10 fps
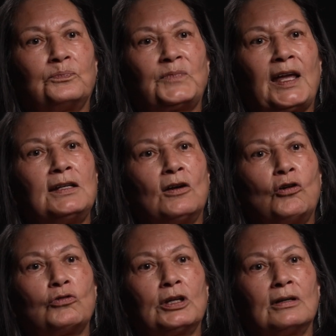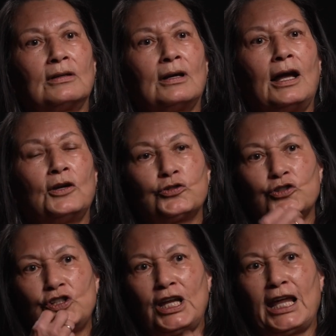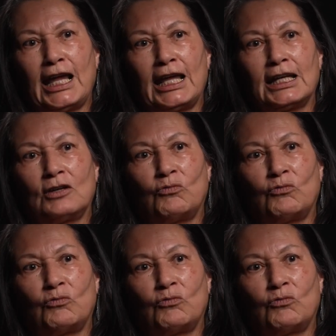They don't understand